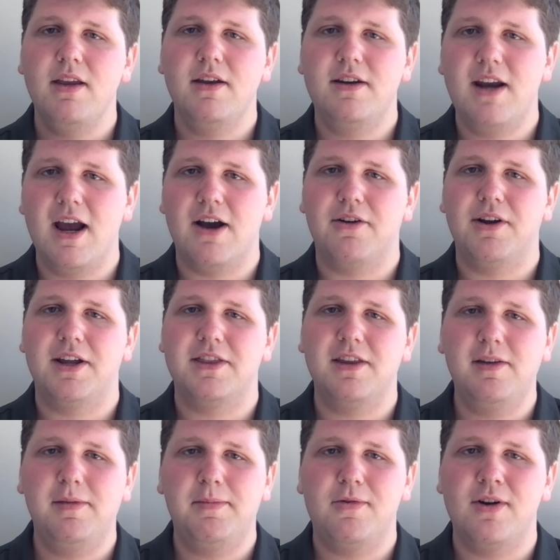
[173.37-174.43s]
Now, at
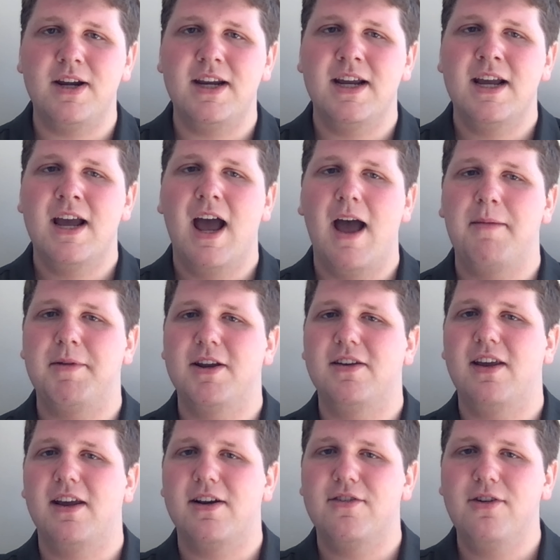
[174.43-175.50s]
this point, I'm going to
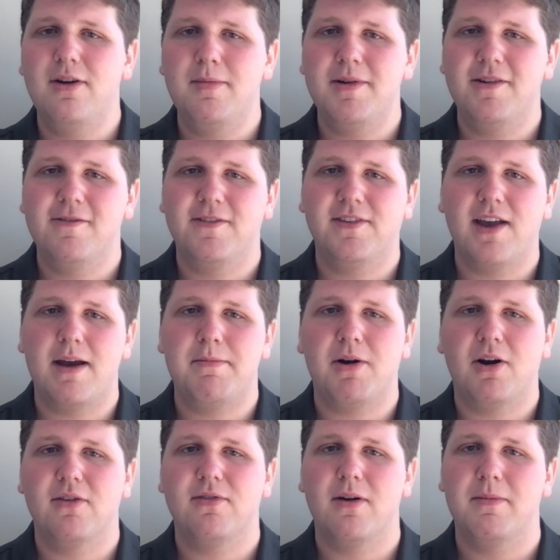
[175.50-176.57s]
take a little bit of a
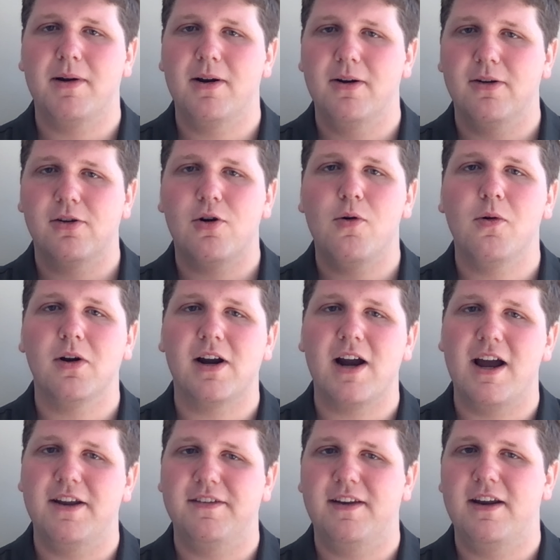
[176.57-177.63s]
sidebar from our core
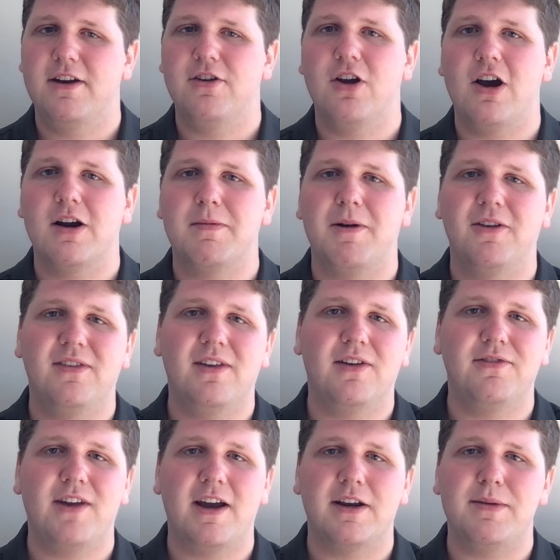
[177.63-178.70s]
content and talk about
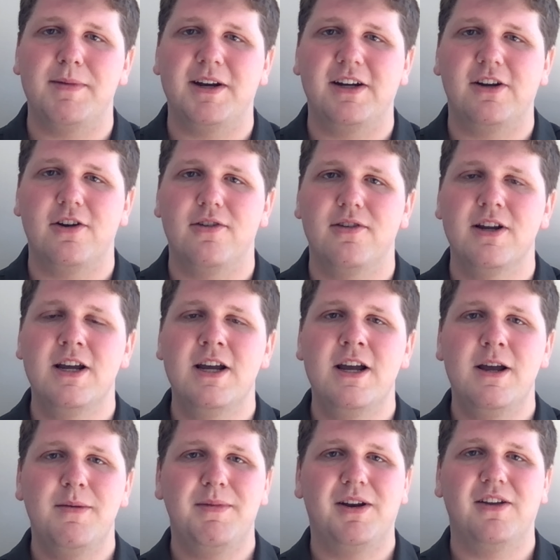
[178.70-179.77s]
self-documenting code,
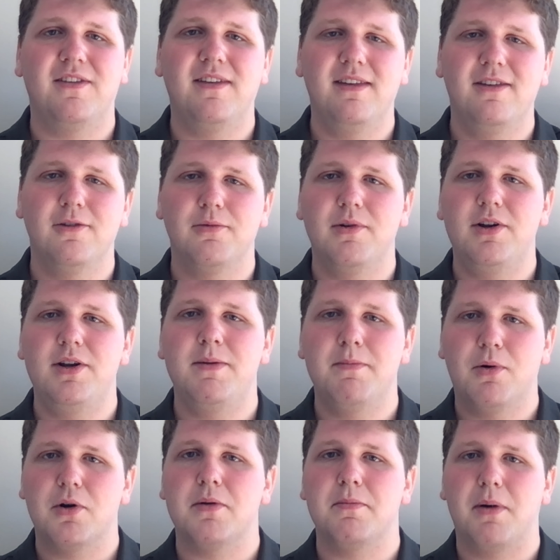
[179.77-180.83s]
because this is a really
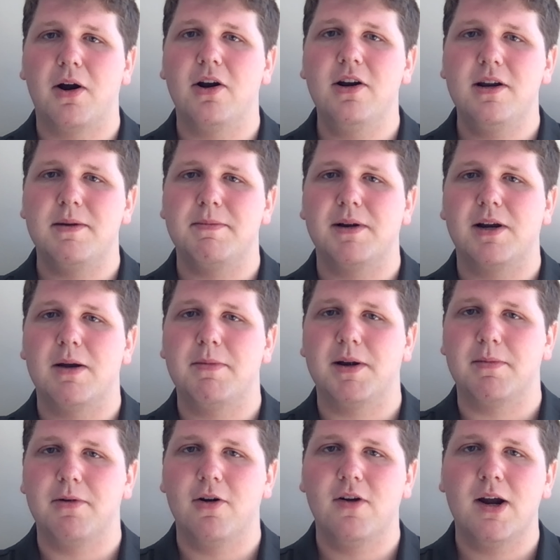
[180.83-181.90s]
important part in becoming a
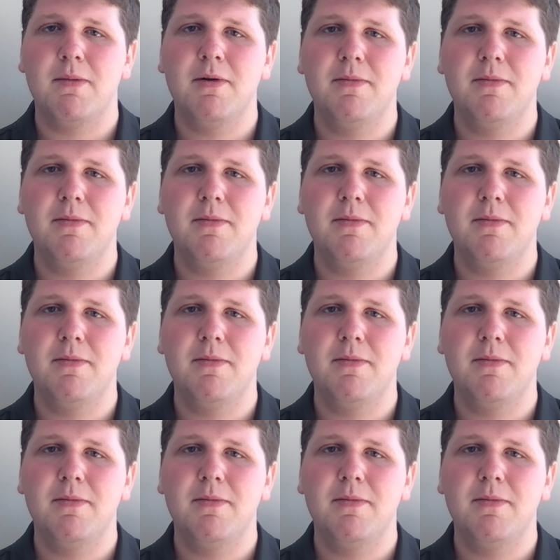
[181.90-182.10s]
programmer,